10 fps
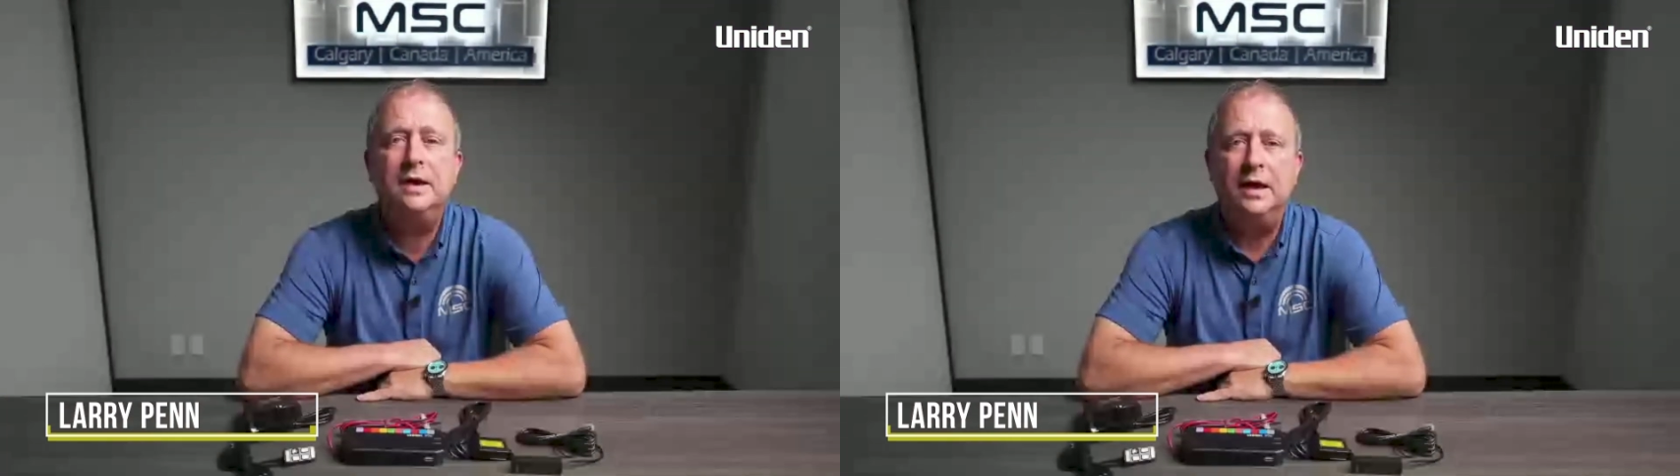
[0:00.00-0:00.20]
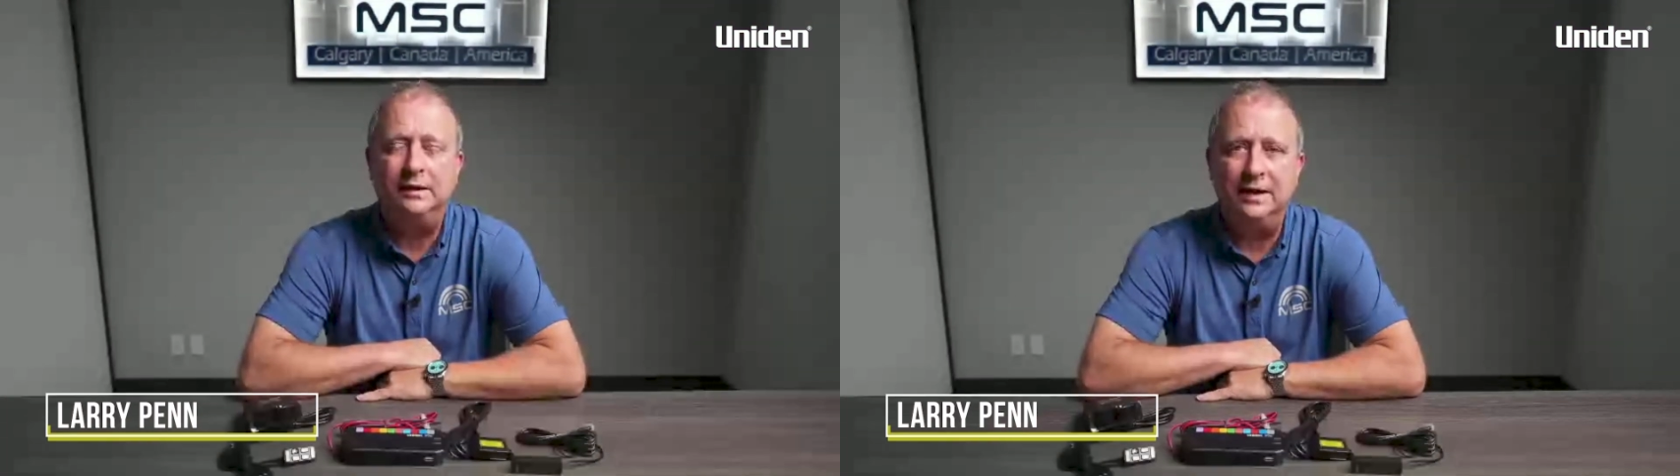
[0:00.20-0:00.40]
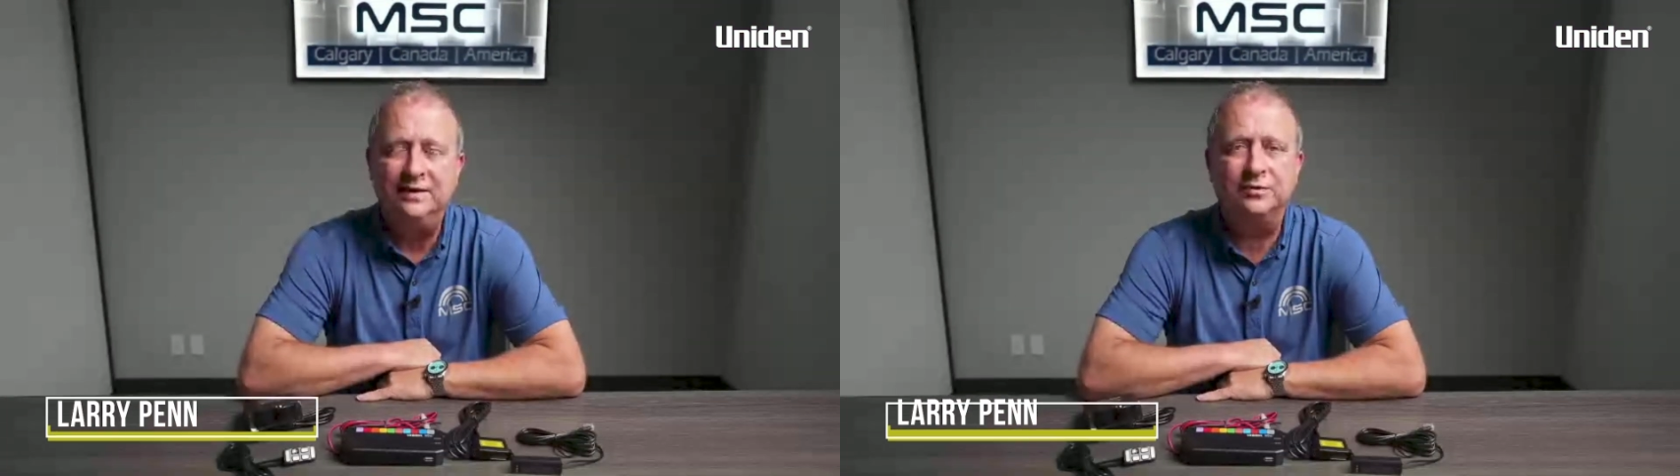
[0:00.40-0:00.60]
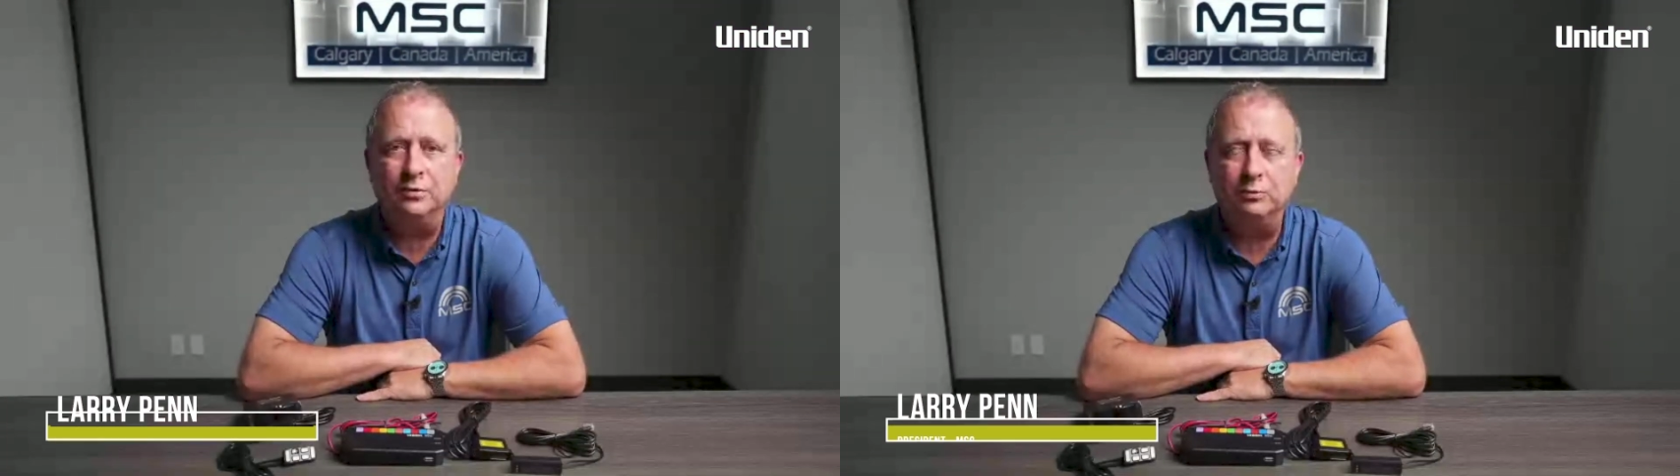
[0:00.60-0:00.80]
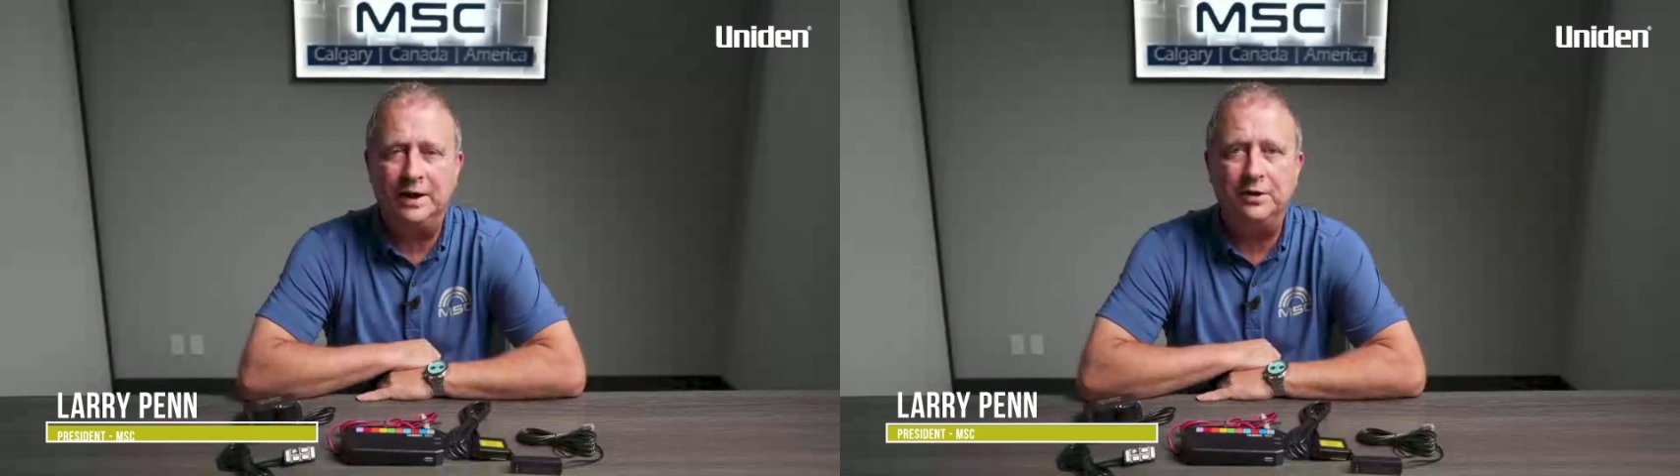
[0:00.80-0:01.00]
in laser
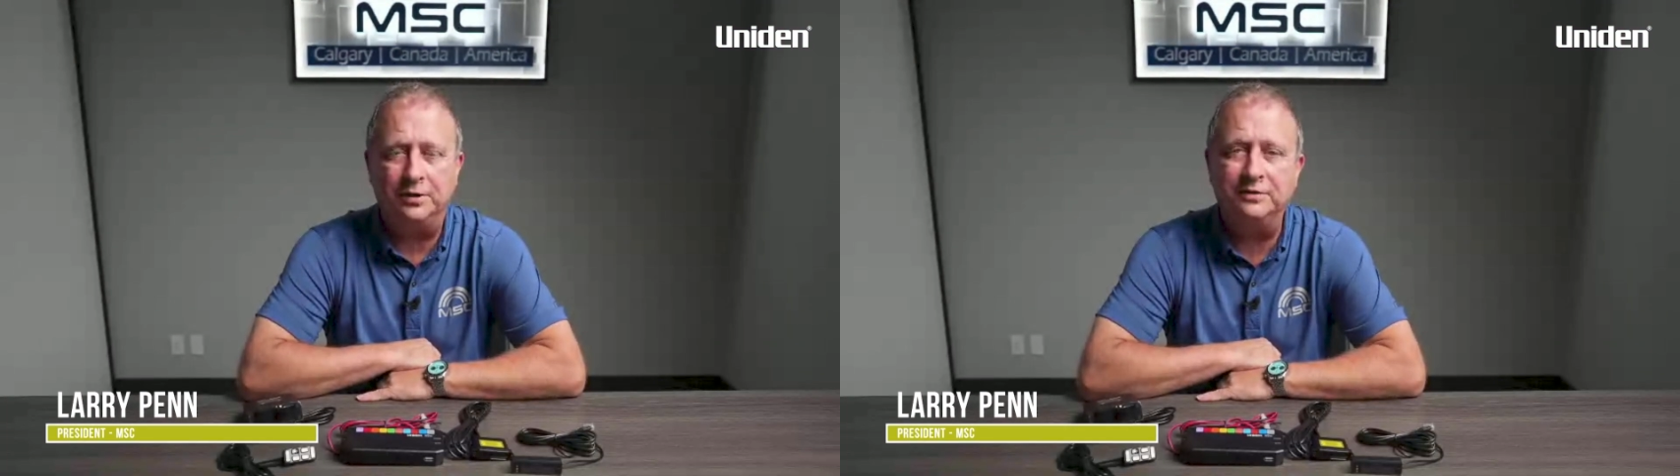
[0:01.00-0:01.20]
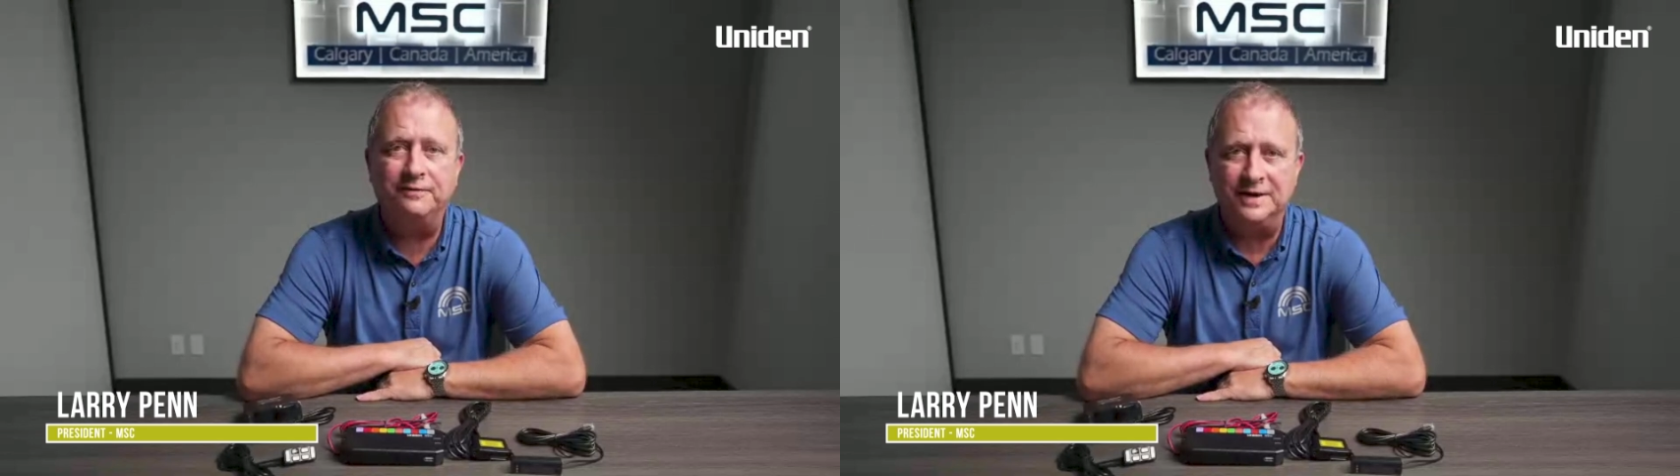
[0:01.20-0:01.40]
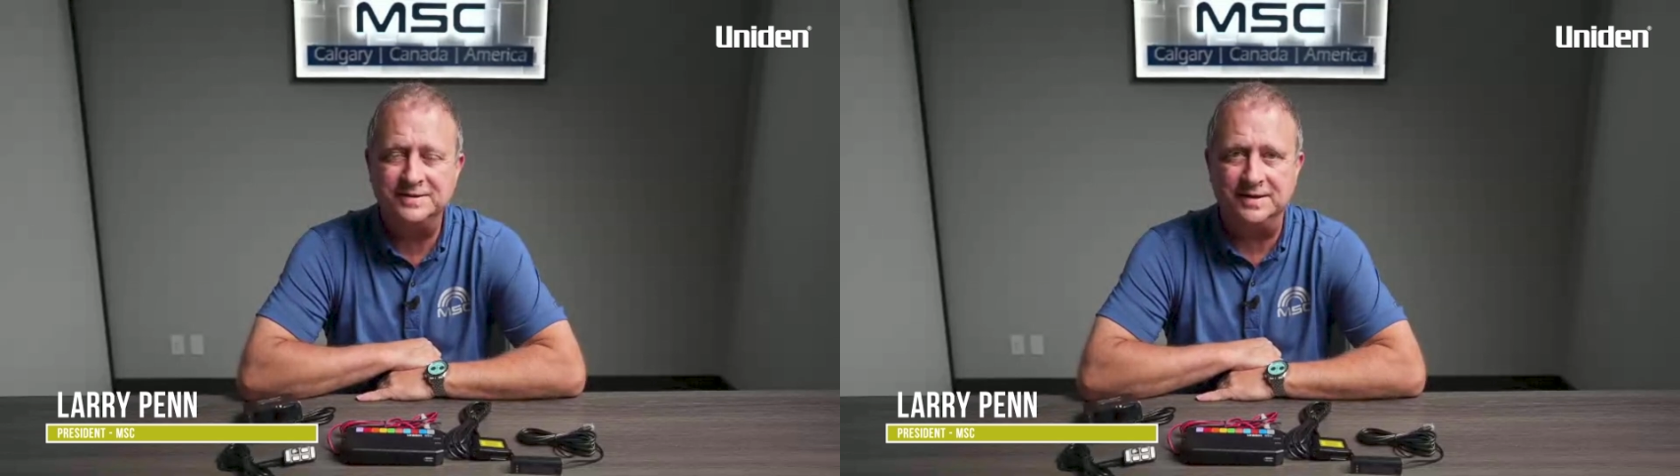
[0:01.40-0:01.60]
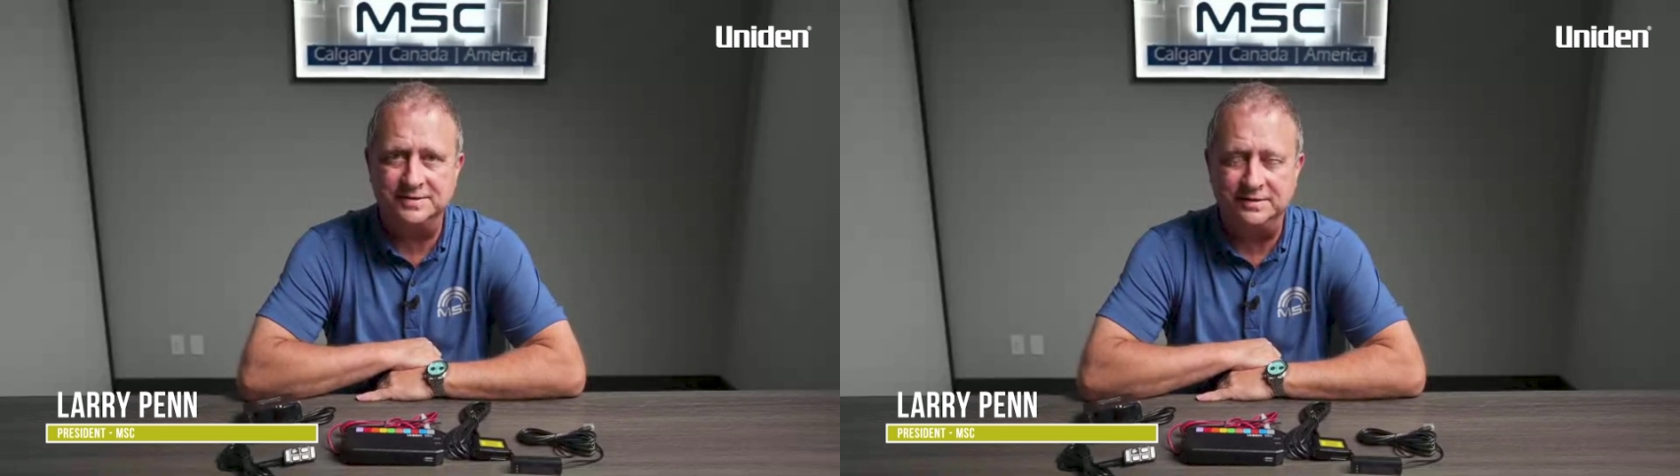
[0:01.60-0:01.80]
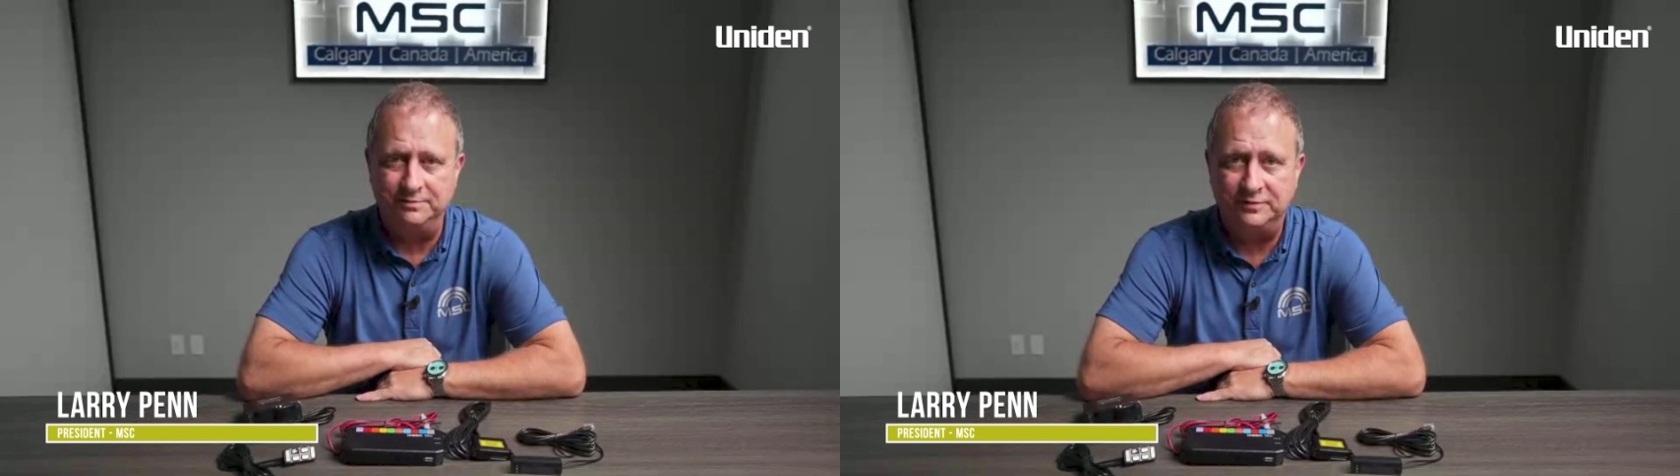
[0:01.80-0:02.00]
and radar defense
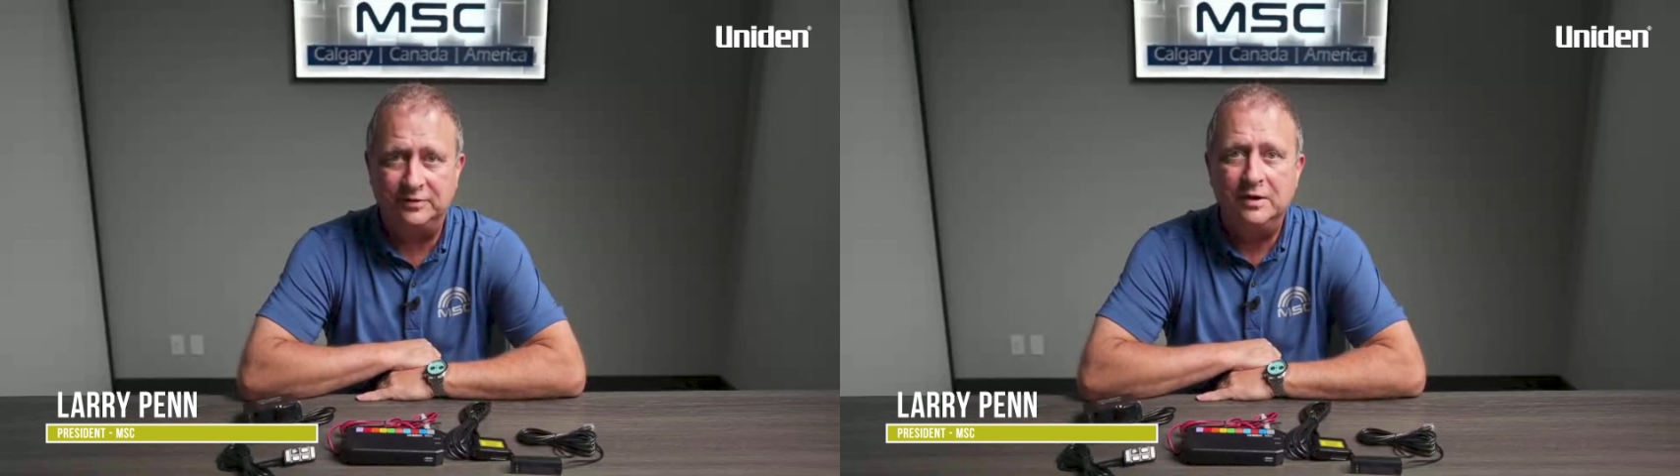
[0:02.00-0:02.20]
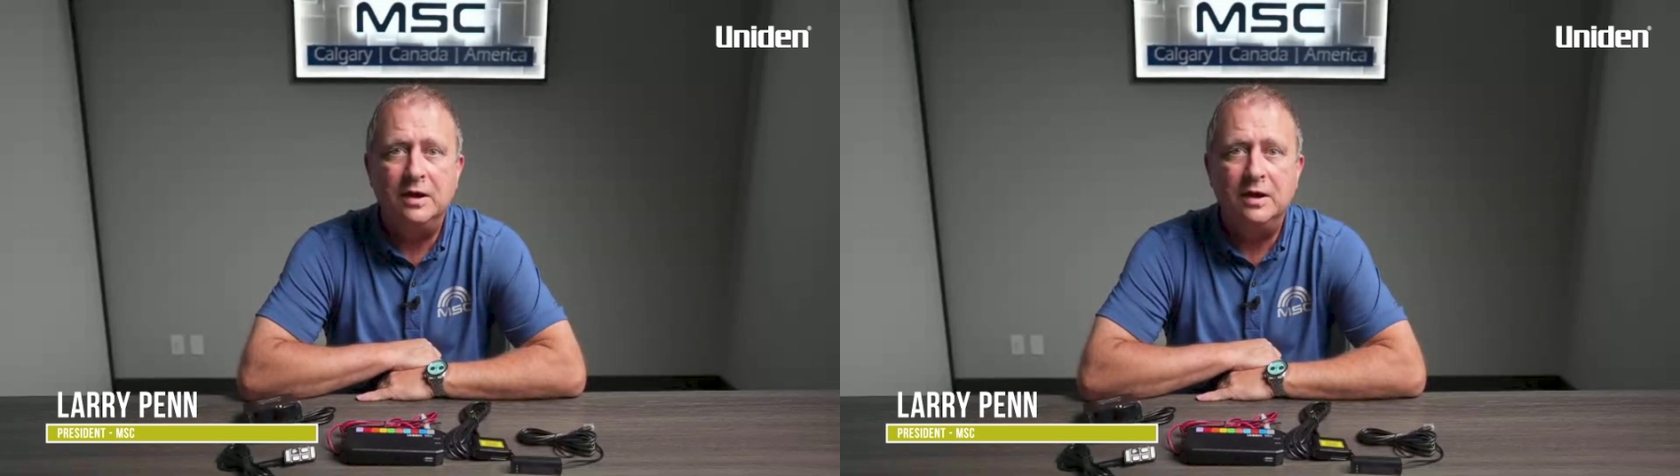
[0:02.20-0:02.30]
systems,